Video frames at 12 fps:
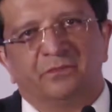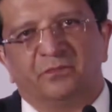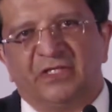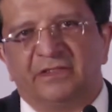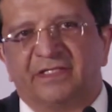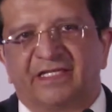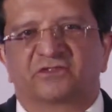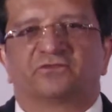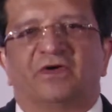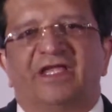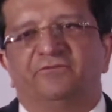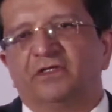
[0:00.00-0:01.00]
in the next
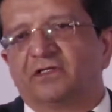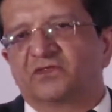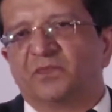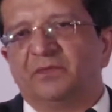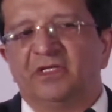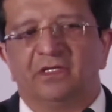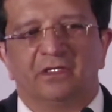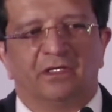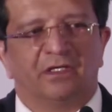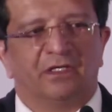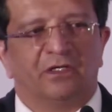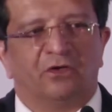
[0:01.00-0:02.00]
5 years maybe,
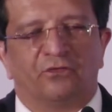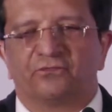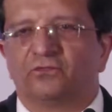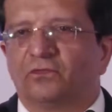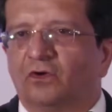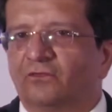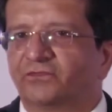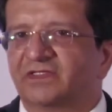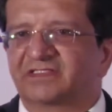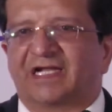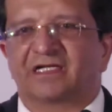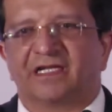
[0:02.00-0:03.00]
of the
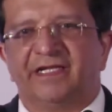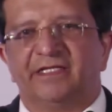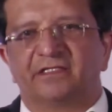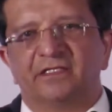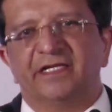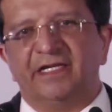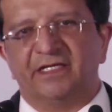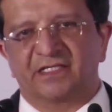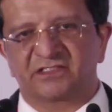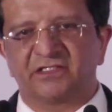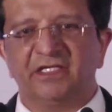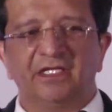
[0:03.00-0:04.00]
satellite
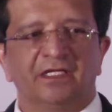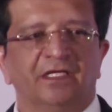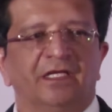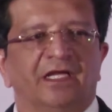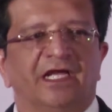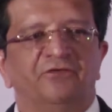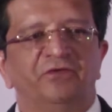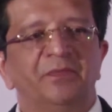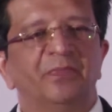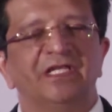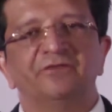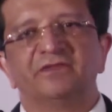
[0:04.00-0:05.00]
industry. And we
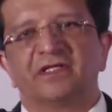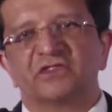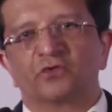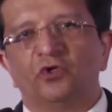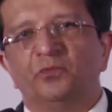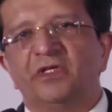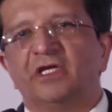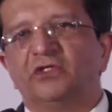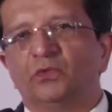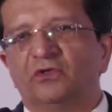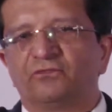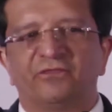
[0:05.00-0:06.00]
believe there is going to be a
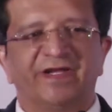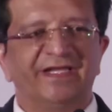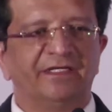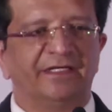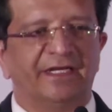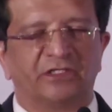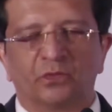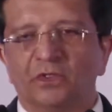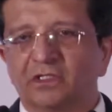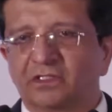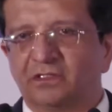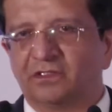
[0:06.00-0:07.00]
unified
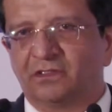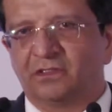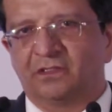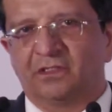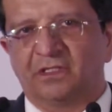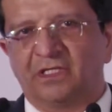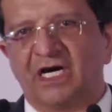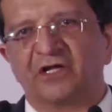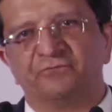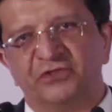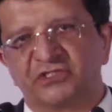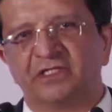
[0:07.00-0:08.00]
network.
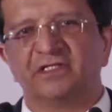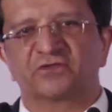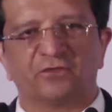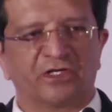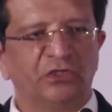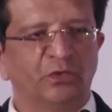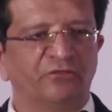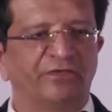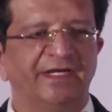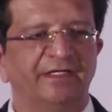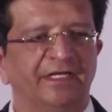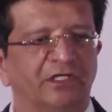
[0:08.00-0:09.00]
Our vision is for a
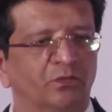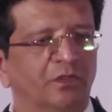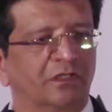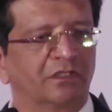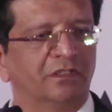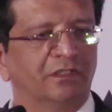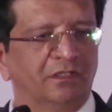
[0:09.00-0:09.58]
unified network